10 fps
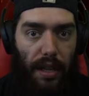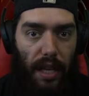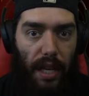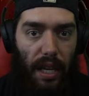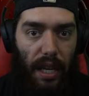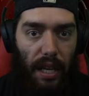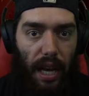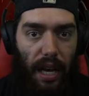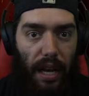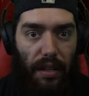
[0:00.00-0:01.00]
the
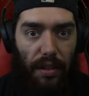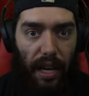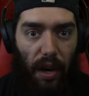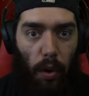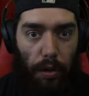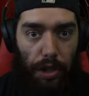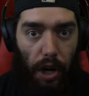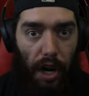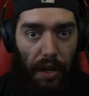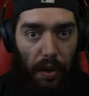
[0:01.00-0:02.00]
Holy
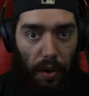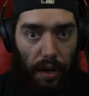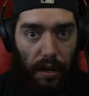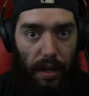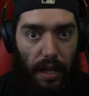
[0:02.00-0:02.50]
Shock aura